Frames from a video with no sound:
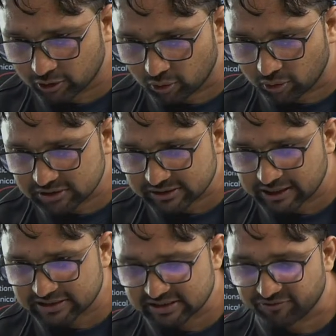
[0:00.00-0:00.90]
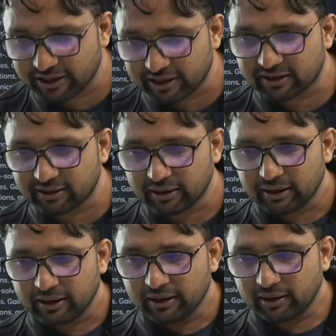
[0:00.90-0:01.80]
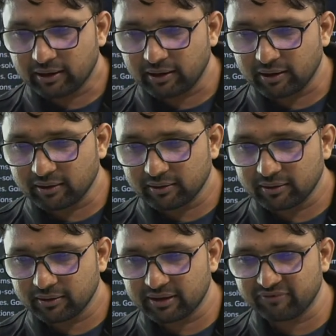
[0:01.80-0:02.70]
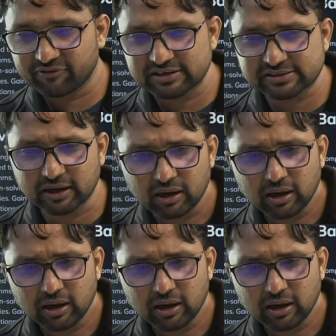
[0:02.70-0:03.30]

code scratches feeling different, sir.